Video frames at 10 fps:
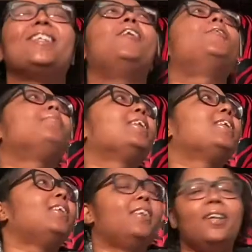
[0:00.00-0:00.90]
Oh my
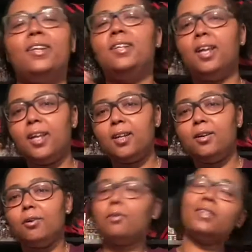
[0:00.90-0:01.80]
god. And then
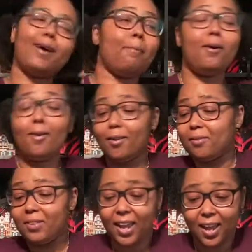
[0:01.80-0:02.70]
on top of all
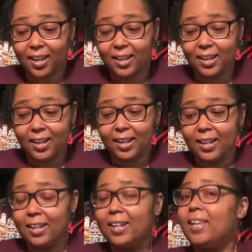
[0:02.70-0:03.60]
of that,
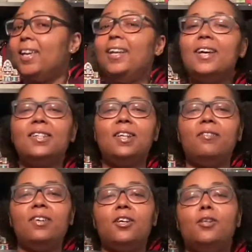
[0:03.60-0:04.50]
he doesn't
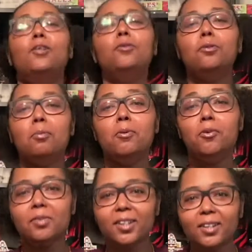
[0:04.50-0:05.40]
even include the
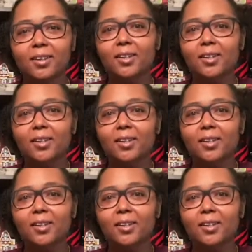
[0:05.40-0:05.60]
music.